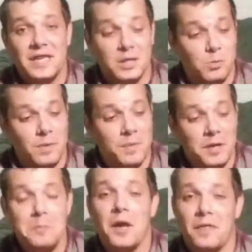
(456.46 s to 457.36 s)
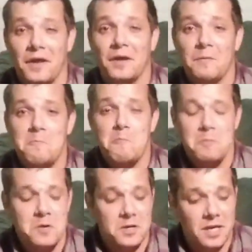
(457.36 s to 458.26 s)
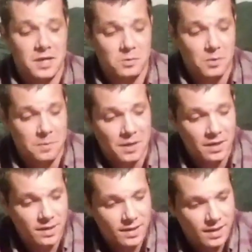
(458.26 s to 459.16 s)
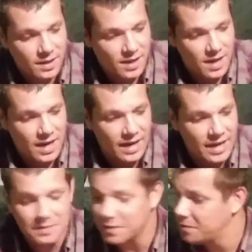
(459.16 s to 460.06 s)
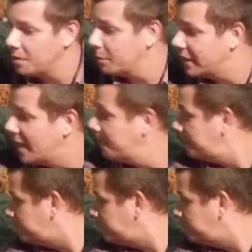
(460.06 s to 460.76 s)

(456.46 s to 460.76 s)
take this with me, I think. I'm going to take this with me and have some fun with that.